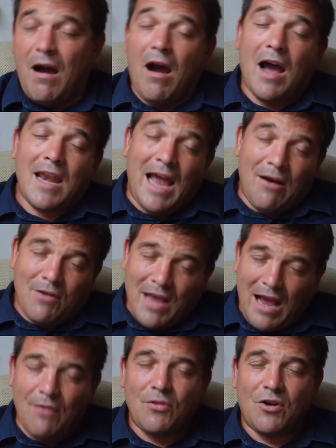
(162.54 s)
I now
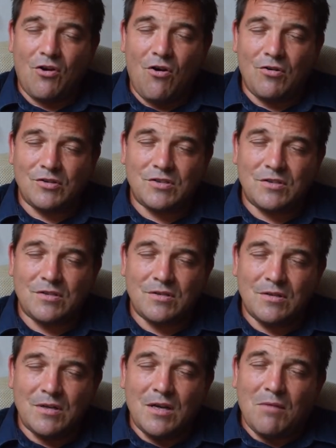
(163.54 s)
count the cost.
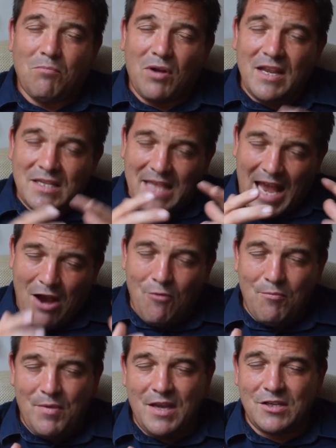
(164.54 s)
Please
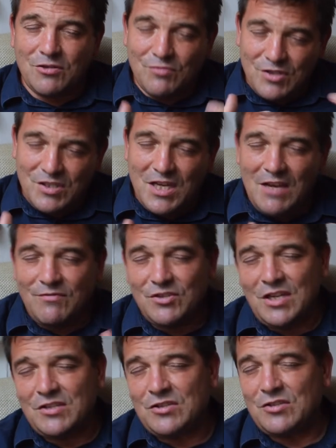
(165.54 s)
help me to receive
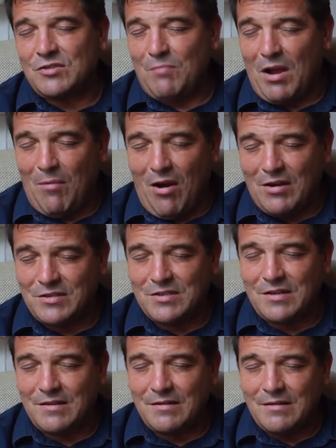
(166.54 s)
Jesus as my
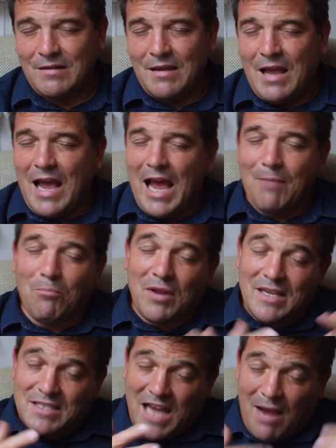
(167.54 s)
master. And
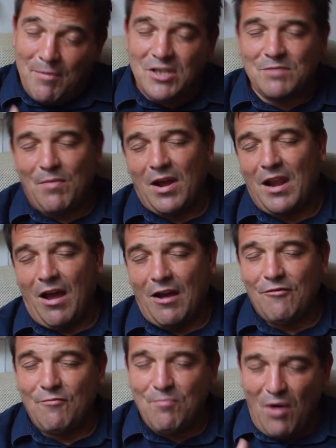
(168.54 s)
please come into my
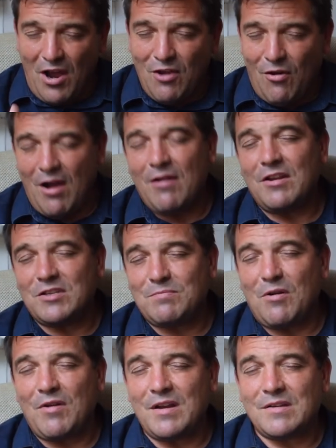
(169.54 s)
life by your Holy
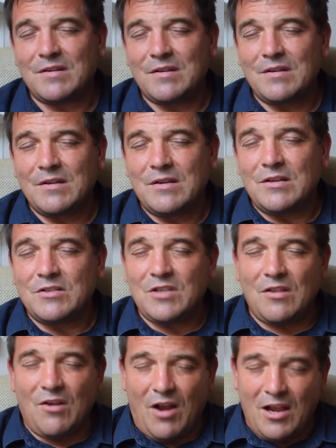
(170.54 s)
Spirit
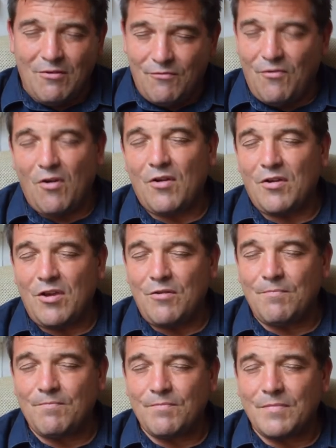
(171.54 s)
so that I can follow you.
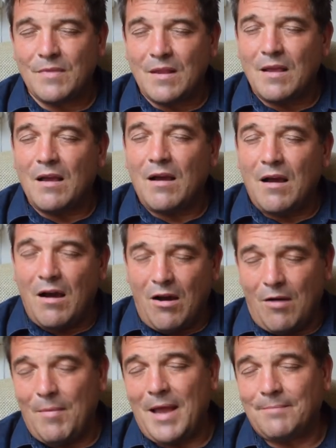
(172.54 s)

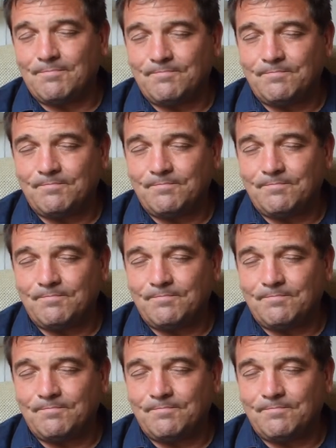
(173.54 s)
Amen.